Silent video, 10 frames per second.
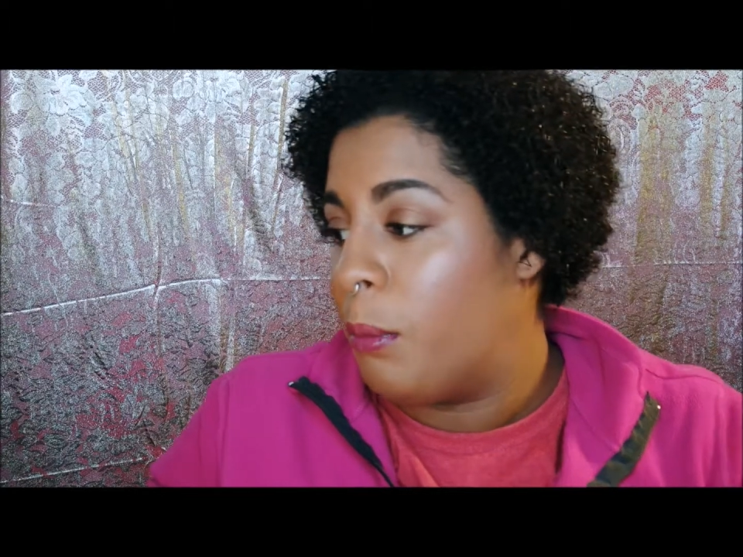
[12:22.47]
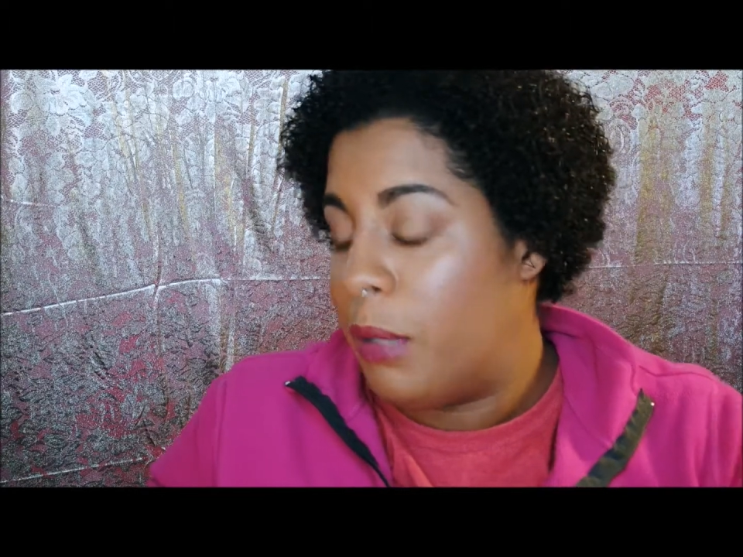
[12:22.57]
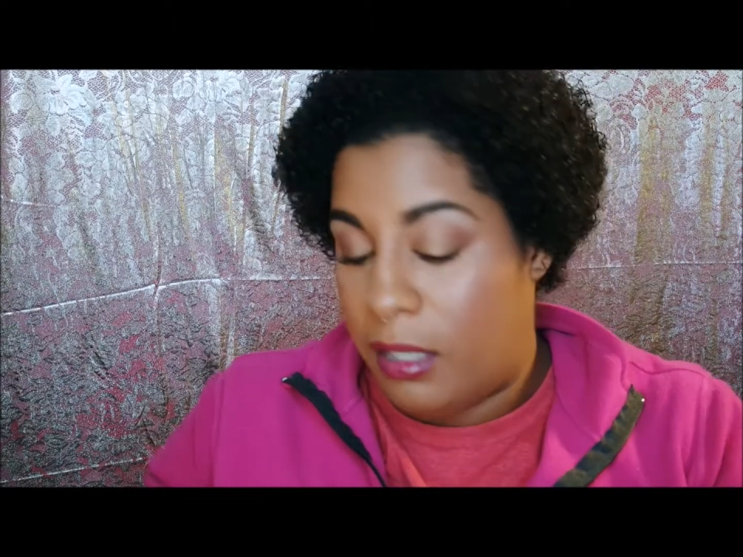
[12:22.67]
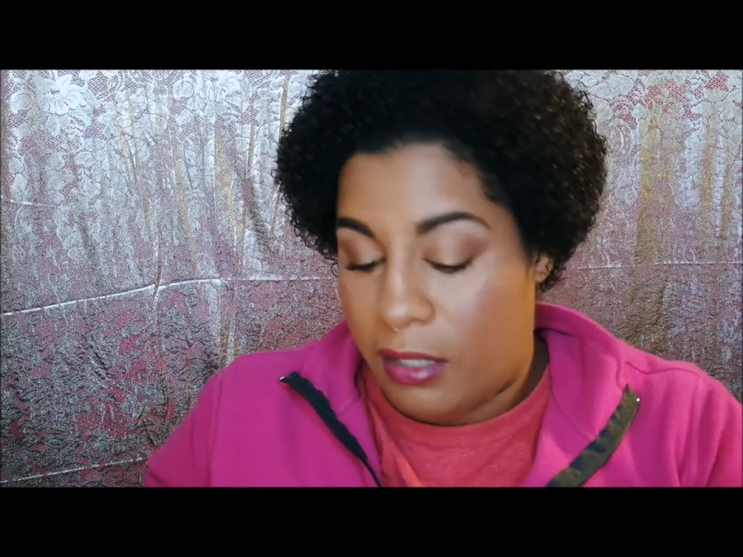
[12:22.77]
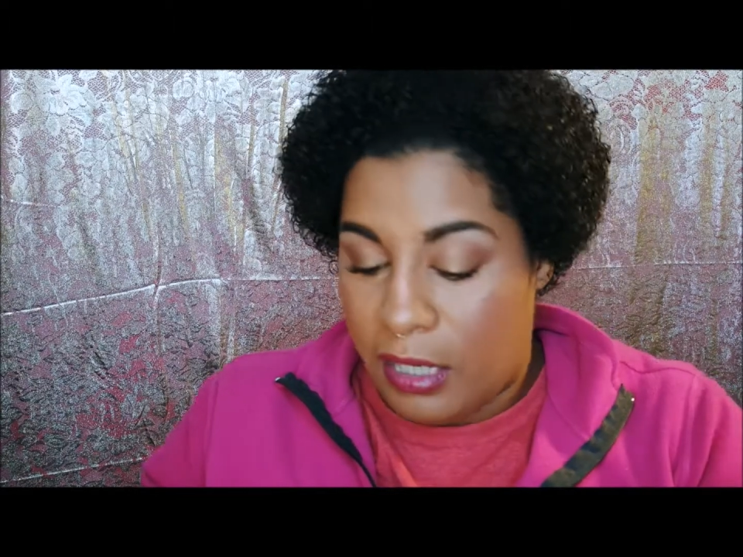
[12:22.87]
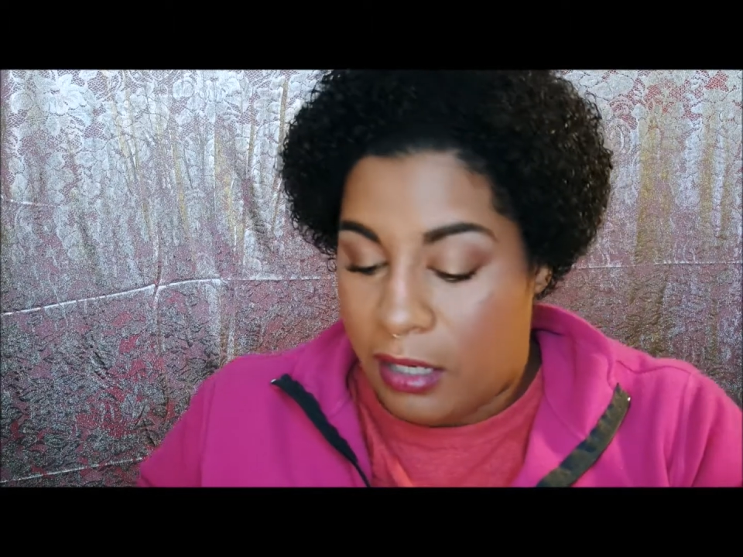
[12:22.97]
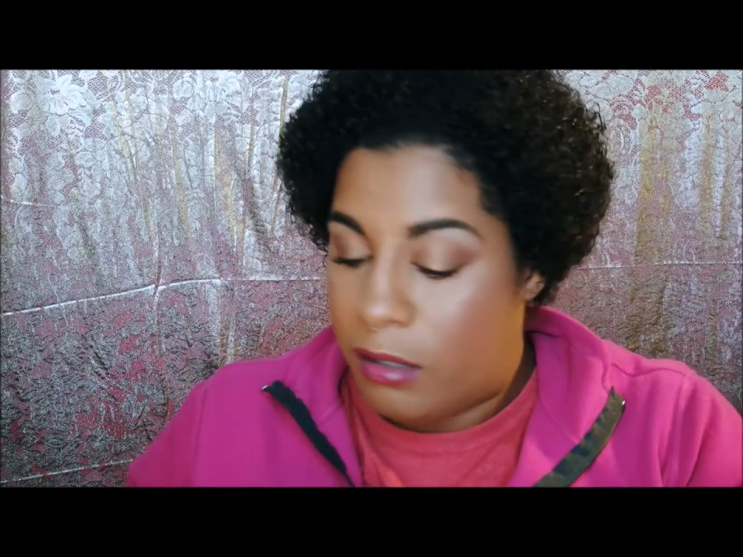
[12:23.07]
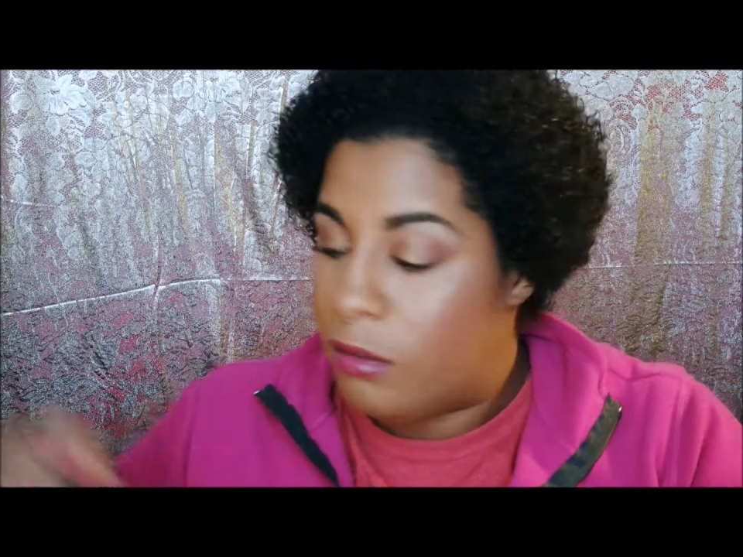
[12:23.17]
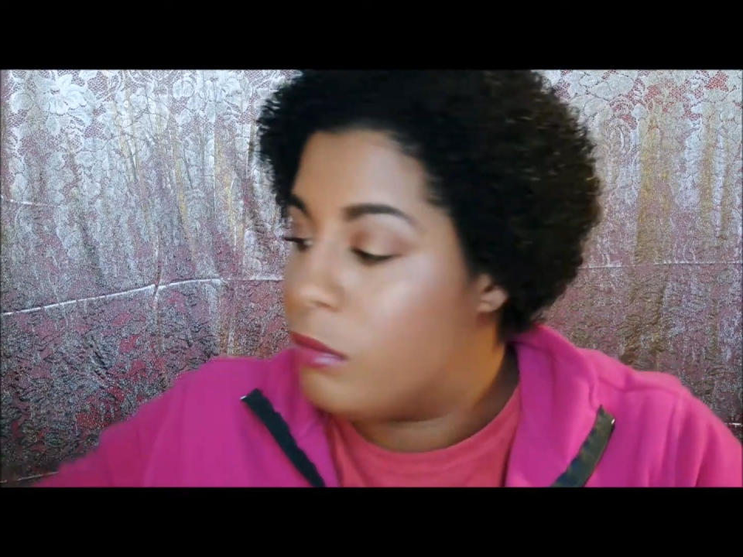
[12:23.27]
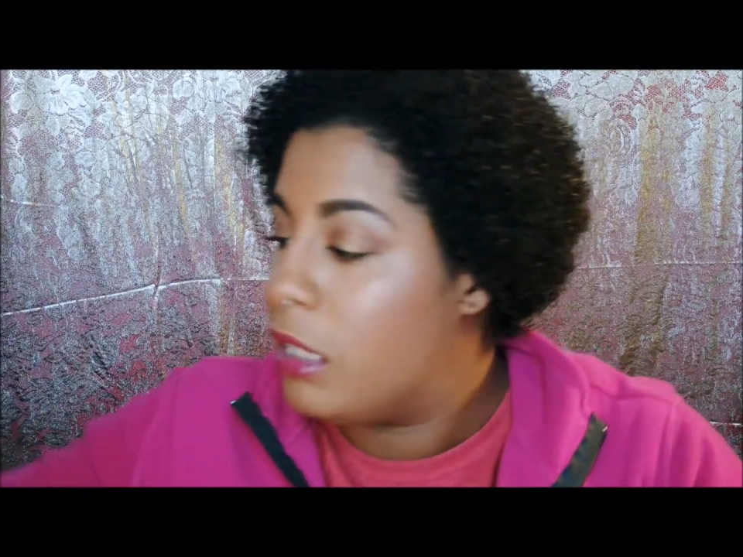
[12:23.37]
But,
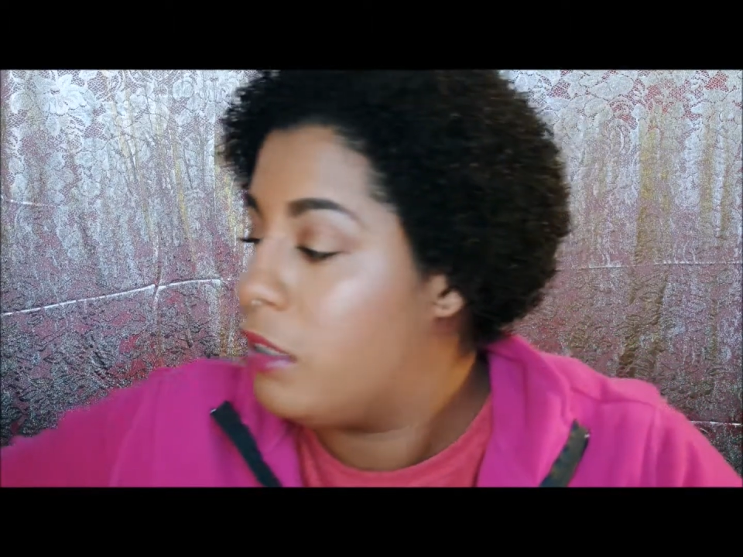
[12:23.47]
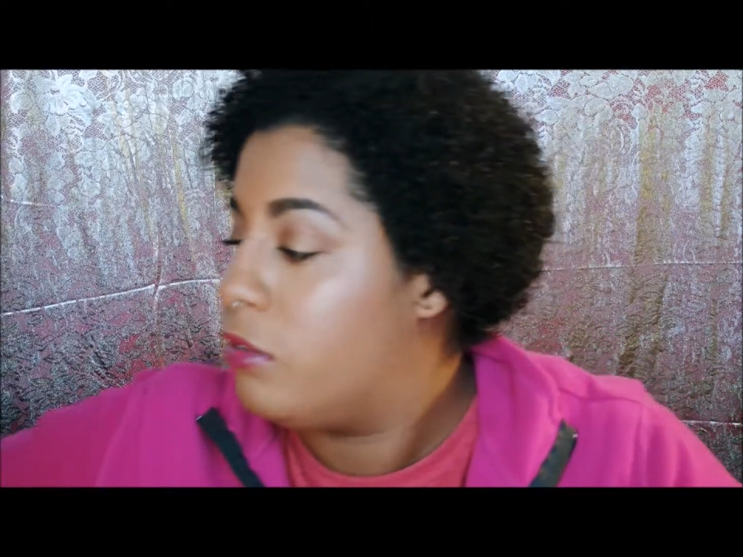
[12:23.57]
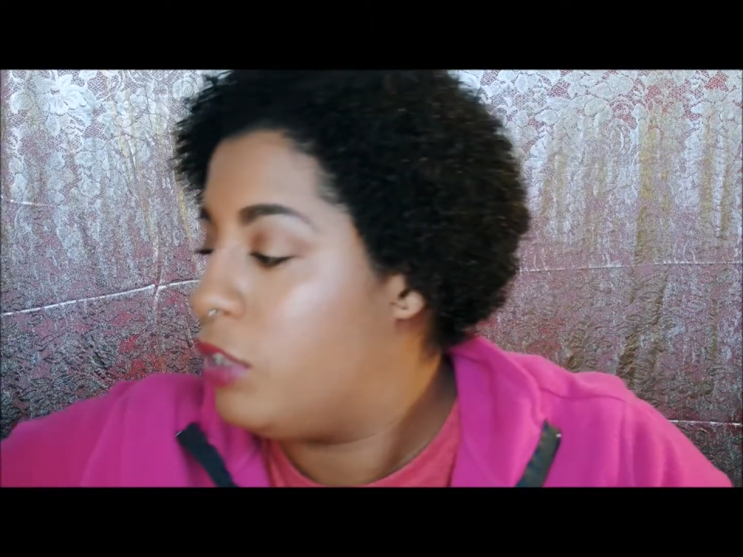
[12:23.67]
oh, thank you,